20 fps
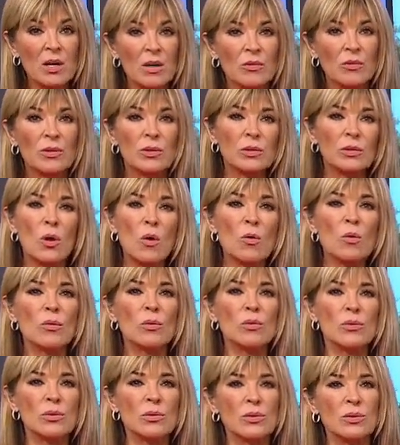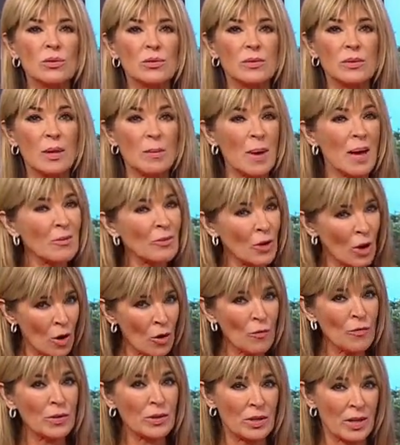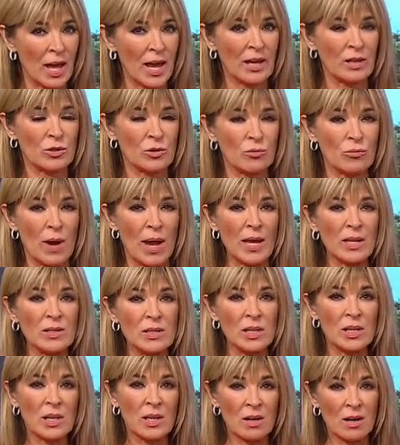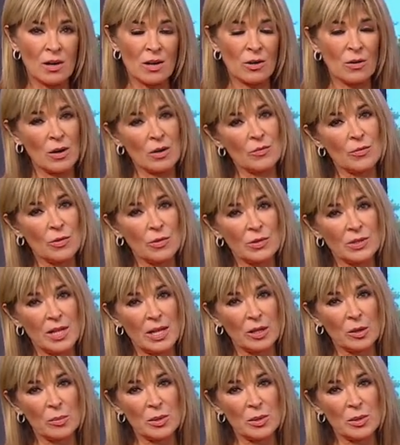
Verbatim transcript: for locals about COVID case rates. Our KRON 4's Taylor